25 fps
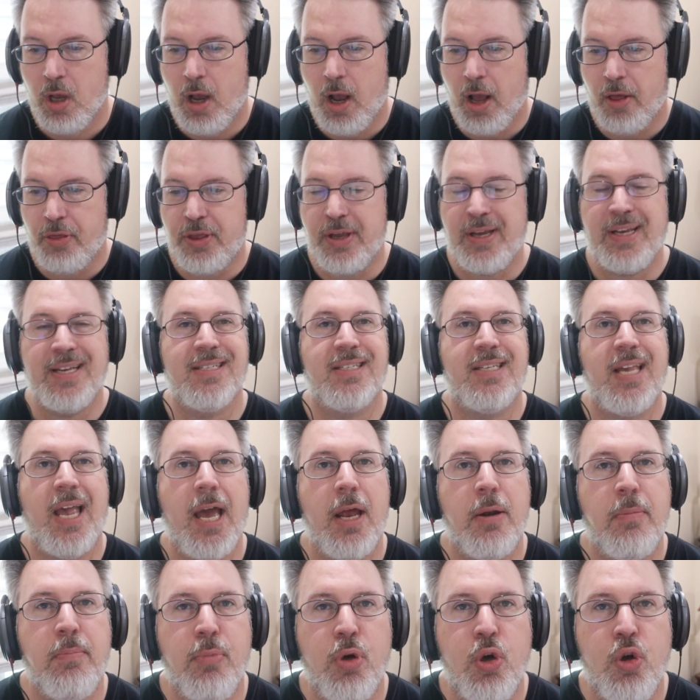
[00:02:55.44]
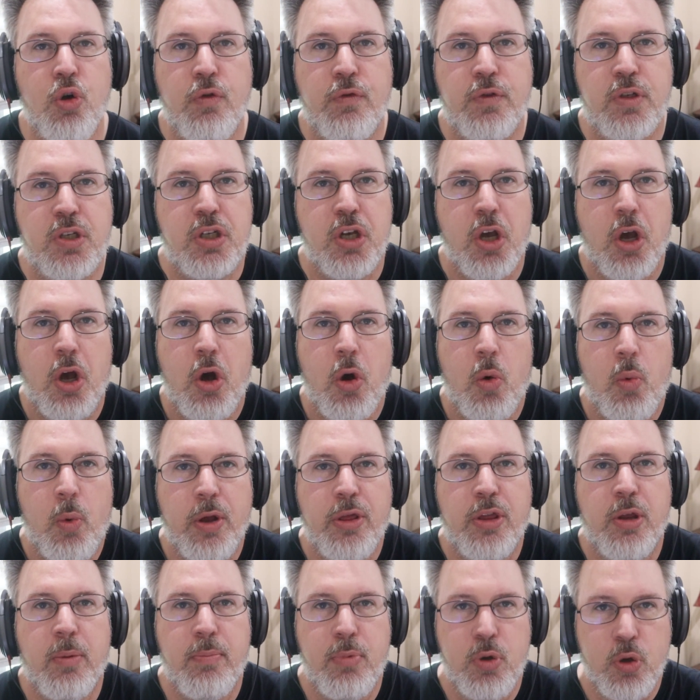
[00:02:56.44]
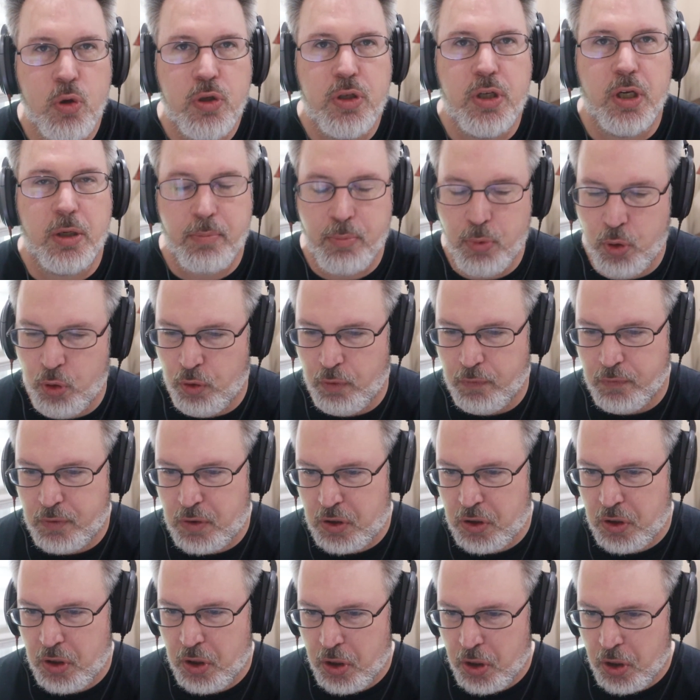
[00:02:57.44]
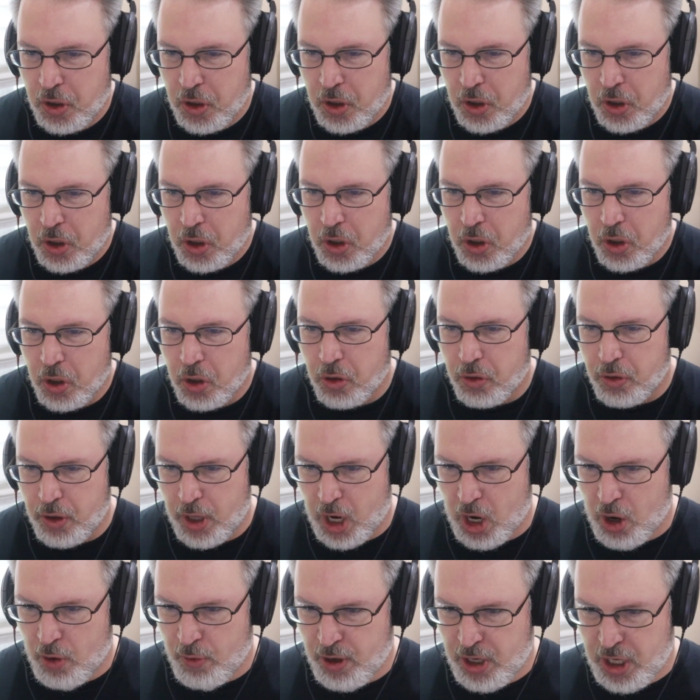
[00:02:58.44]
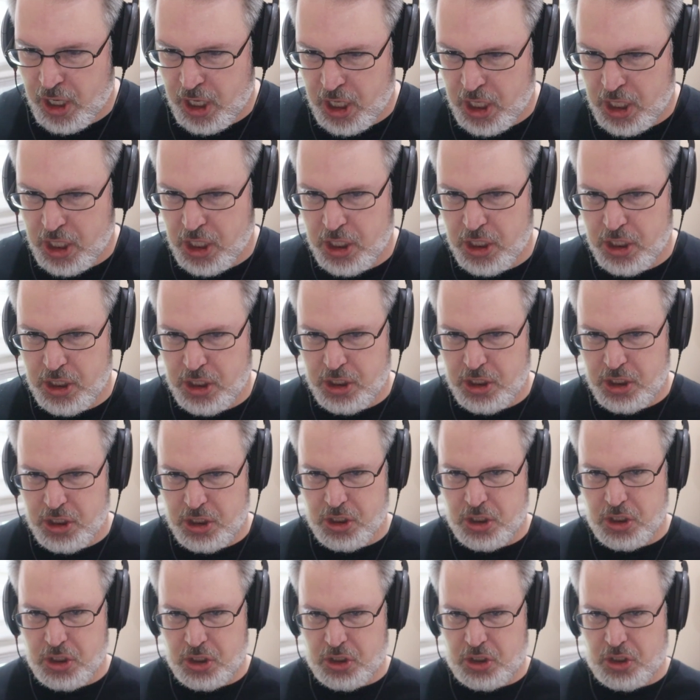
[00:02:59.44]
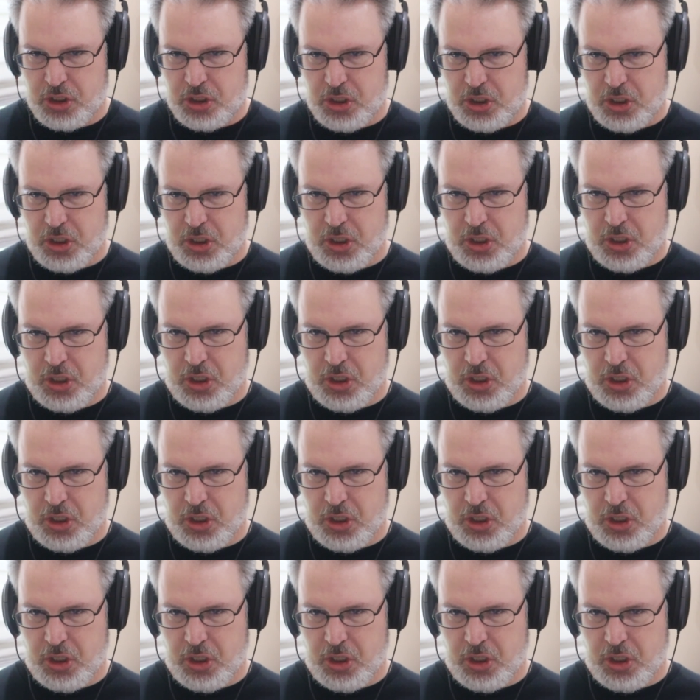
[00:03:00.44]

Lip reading: I think his head moves when the music moves. There it is.